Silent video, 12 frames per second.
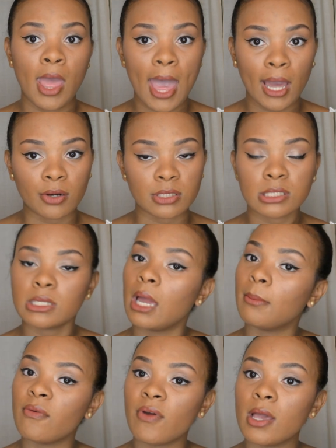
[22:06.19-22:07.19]
how to
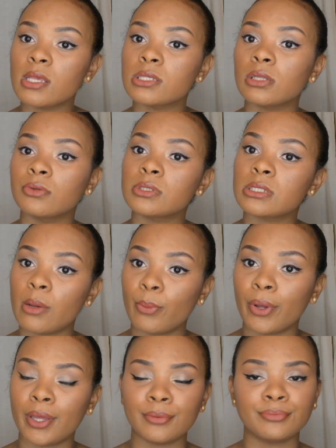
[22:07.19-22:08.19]
slay my face a little
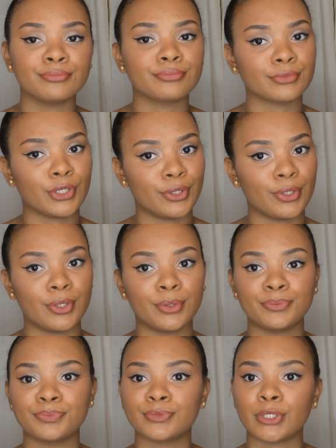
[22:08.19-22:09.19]
somewhat, girl,